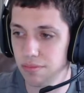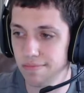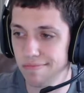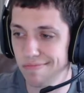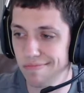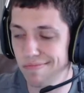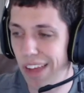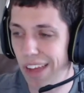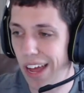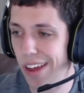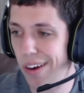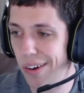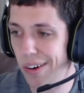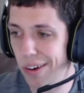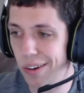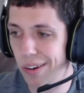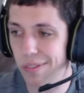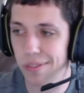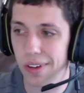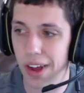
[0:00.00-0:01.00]
I don't know.
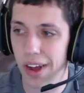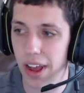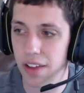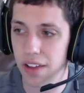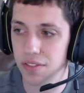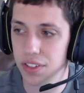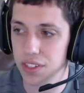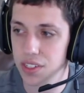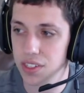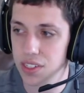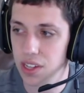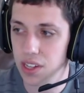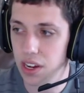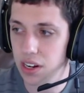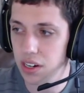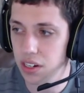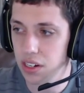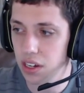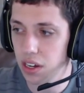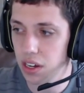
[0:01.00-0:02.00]
I haven't decided
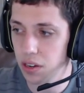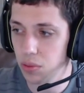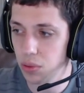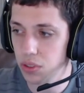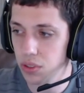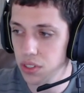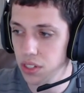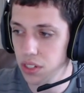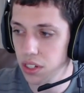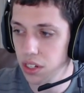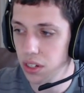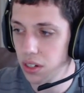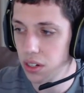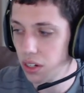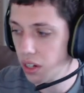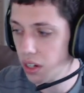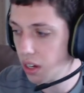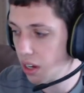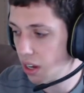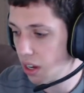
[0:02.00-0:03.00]
yet. We'll see.
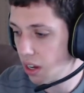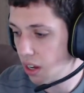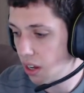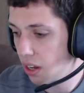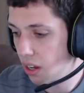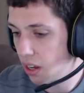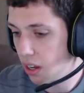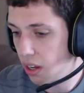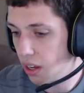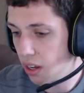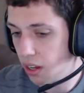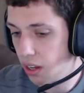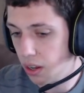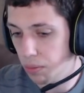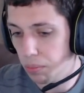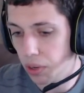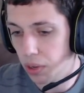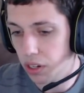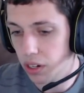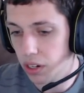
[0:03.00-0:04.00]

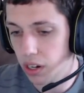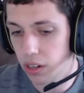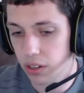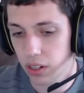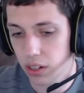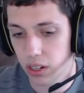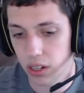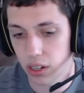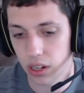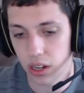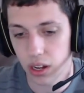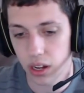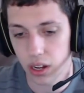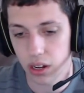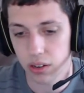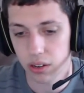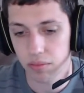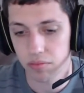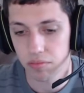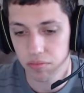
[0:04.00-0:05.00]
But
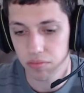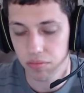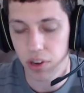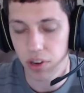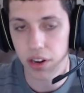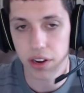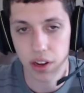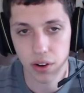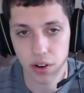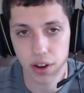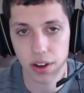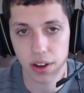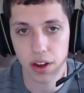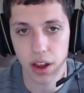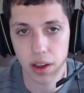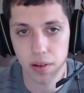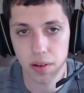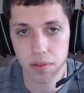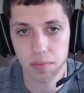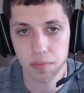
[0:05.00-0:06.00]
right now
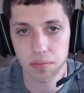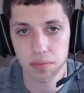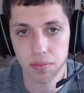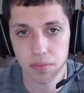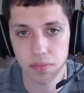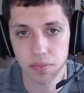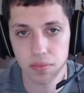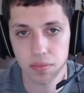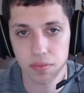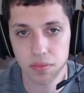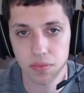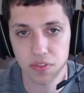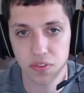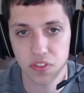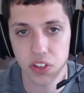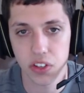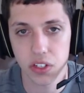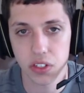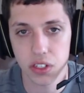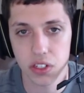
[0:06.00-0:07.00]
I'm
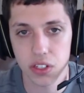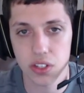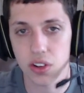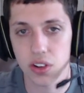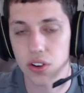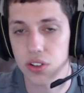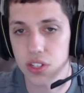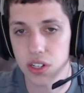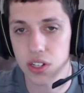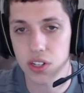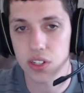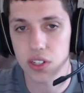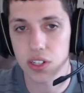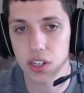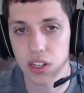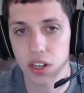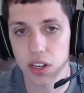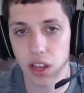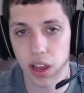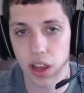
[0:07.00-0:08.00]
feeling Star
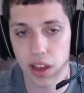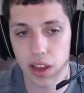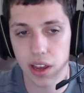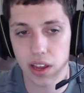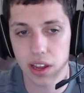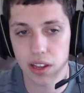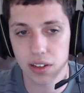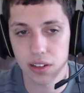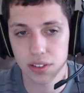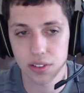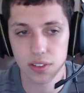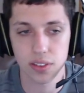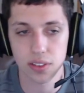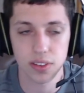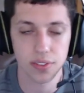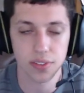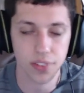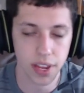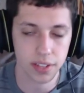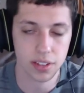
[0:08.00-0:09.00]
Citizen, and the
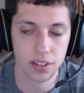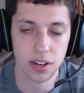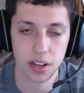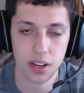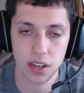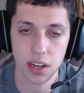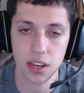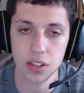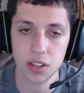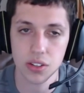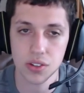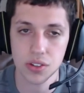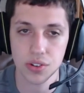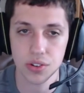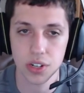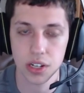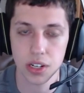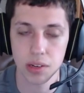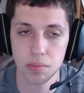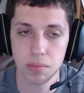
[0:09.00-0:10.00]
fact that I can't
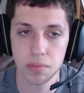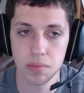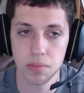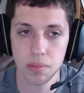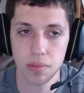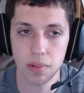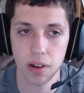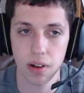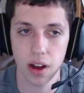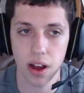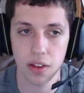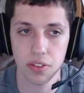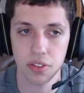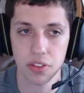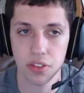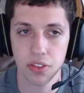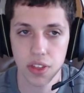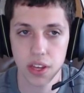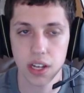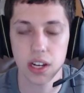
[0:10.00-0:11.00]
stream, I
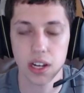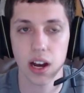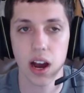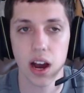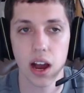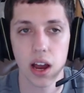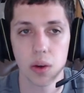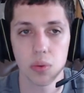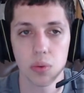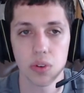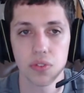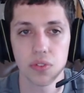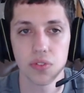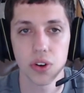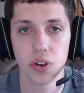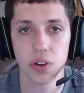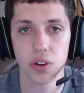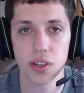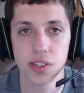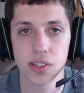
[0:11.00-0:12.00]
think I will
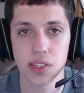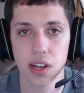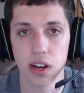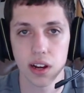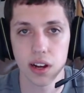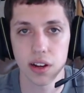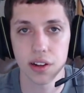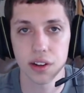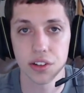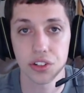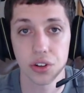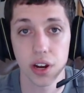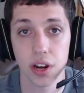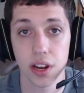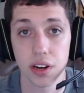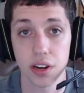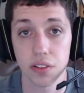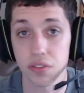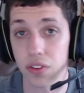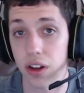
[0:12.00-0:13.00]
focus on trying to
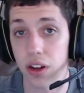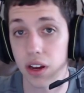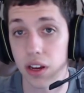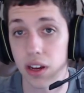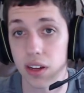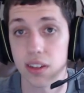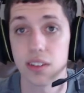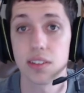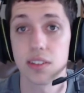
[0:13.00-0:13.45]
find